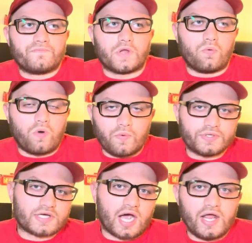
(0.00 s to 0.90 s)
What
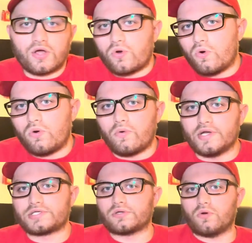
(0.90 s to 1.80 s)
was kind of cool
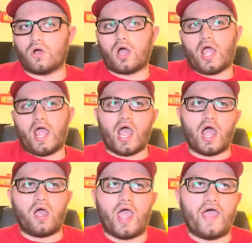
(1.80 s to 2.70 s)
was
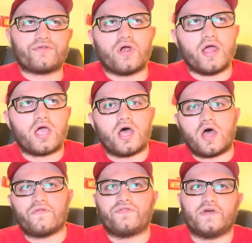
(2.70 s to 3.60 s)
after I got
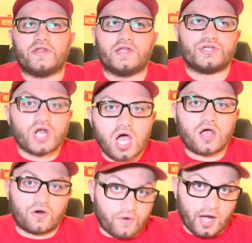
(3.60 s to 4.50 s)
off the
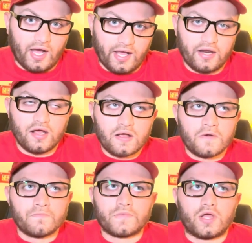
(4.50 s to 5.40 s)
Ninjago ride,
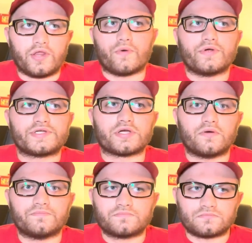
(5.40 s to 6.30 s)
there was
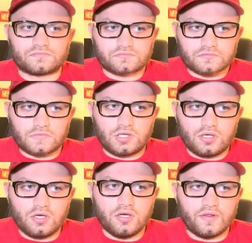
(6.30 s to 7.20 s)
some,
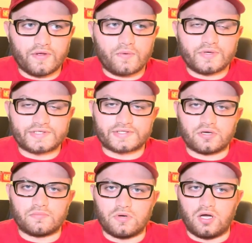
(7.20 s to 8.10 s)
there was
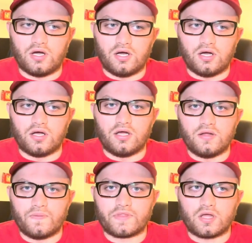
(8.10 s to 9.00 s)
some, uh,
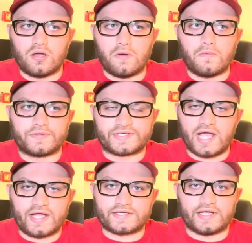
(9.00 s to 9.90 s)

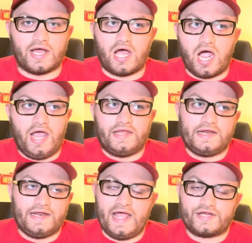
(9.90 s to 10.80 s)
sets that I
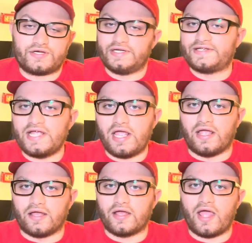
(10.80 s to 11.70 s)
didn't actually
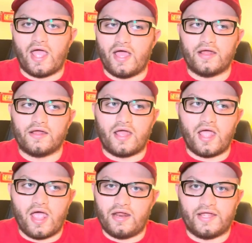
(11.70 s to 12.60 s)
see at
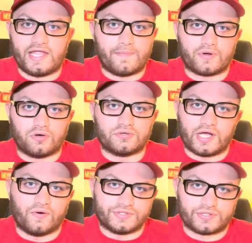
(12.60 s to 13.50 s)
any typical
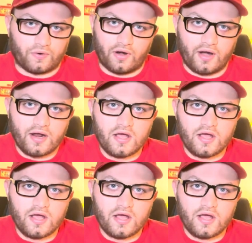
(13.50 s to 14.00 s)
Lego store,